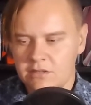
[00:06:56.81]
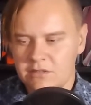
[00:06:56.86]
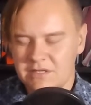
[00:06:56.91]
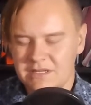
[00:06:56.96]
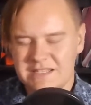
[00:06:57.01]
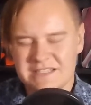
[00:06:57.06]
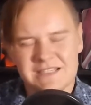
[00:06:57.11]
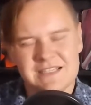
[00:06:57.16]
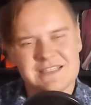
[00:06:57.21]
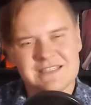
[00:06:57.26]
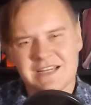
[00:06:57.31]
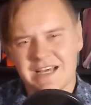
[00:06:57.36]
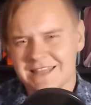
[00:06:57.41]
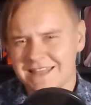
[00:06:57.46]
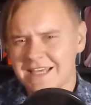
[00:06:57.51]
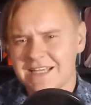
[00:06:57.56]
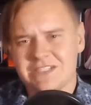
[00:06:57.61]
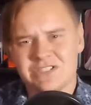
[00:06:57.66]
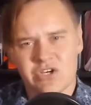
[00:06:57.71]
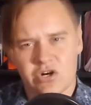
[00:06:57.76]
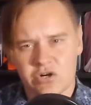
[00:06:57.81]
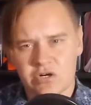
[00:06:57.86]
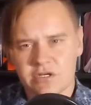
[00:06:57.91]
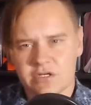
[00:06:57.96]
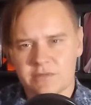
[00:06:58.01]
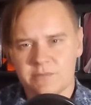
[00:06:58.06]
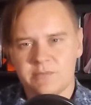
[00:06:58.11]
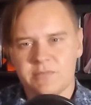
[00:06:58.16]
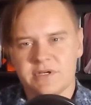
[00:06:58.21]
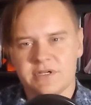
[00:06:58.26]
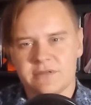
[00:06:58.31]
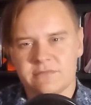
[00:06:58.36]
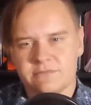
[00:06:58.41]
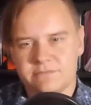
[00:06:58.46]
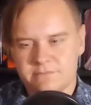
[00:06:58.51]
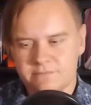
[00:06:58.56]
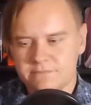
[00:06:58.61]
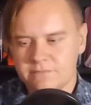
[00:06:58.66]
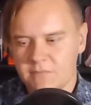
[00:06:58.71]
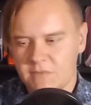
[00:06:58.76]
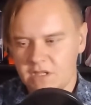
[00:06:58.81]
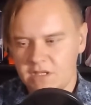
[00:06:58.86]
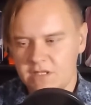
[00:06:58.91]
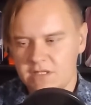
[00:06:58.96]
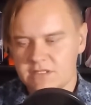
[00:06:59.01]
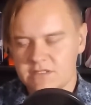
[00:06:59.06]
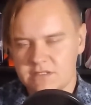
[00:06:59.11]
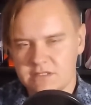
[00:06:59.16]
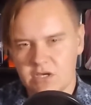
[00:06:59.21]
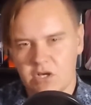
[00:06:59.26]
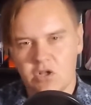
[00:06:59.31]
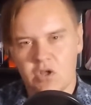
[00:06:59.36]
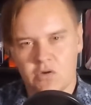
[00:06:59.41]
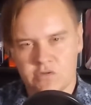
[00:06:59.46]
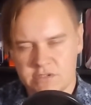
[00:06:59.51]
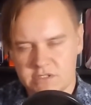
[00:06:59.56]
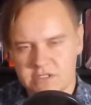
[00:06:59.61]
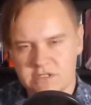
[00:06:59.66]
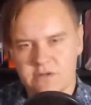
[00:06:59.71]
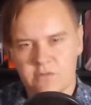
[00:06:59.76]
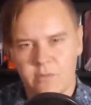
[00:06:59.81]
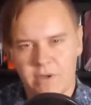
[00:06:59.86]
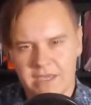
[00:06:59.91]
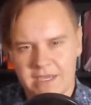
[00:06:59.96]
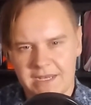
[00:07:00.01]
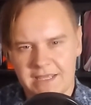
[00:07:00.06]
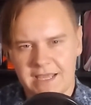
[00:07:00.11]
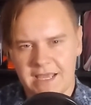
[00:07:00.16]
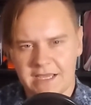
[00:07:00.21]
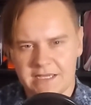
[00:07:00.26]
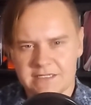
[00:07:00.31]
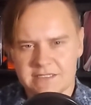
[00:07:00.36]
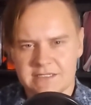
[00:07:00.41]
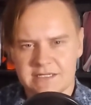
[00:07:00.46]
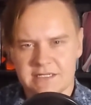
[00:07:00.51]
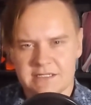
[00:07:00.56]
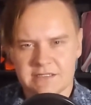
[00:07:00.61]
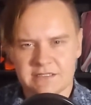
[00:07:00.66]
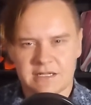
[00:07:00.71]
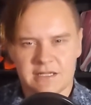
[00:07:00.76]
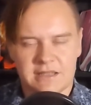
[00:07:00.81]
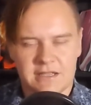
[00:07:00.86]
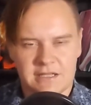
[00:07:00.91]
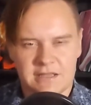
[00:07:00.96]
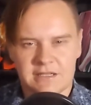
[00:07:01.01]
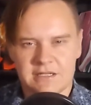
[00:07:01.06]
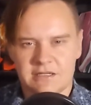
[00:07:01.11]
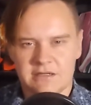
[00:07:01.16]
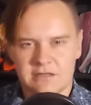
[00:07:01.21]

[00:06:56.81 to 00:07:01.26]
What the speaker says: He's not that dark, but he's the closest Awakening has, and I think